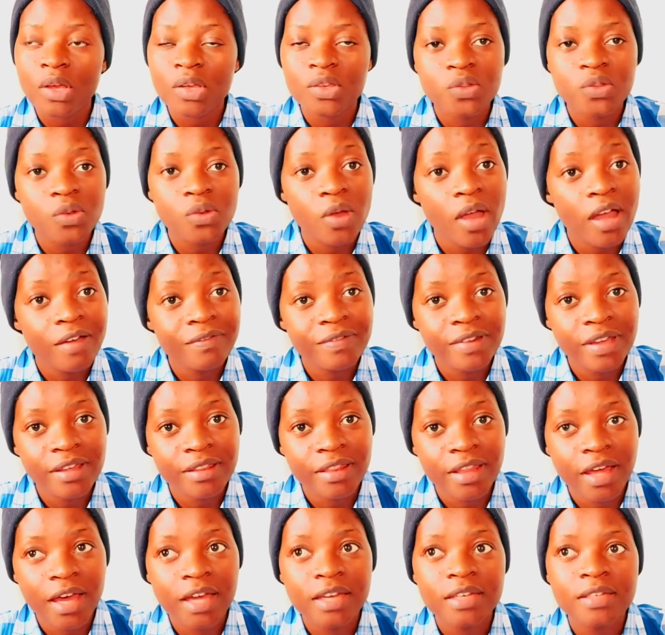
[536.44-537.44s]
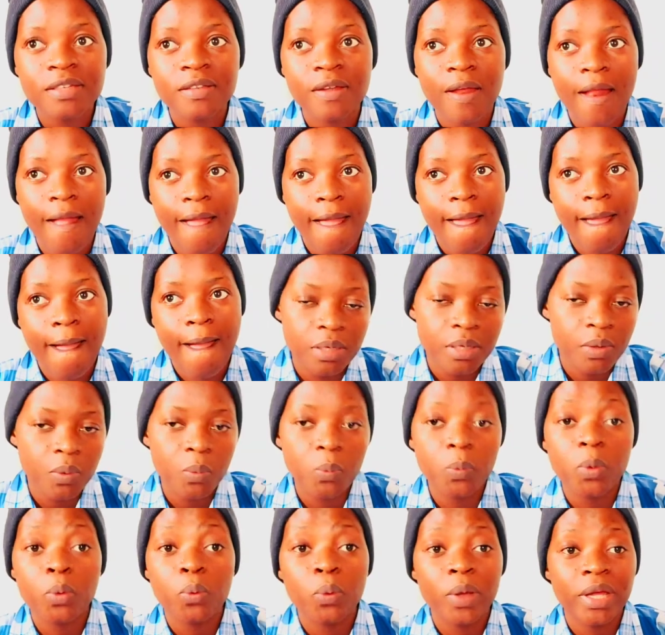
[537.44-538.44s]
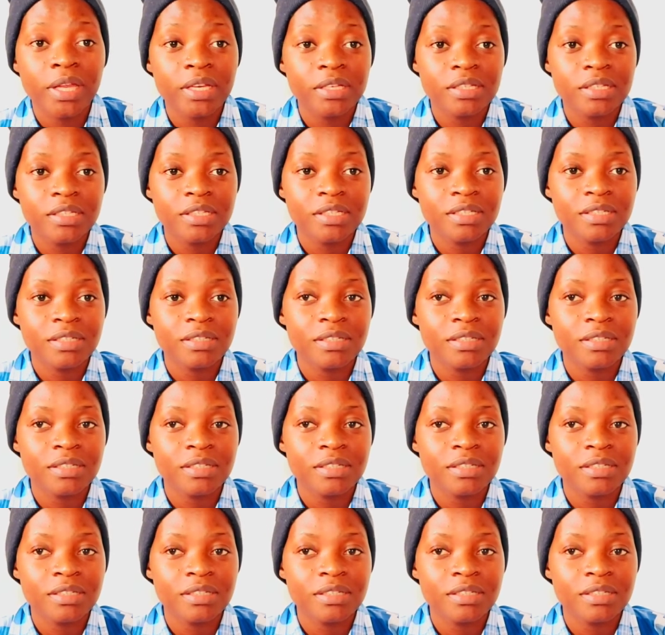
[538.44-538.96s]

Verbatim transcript: so after that we went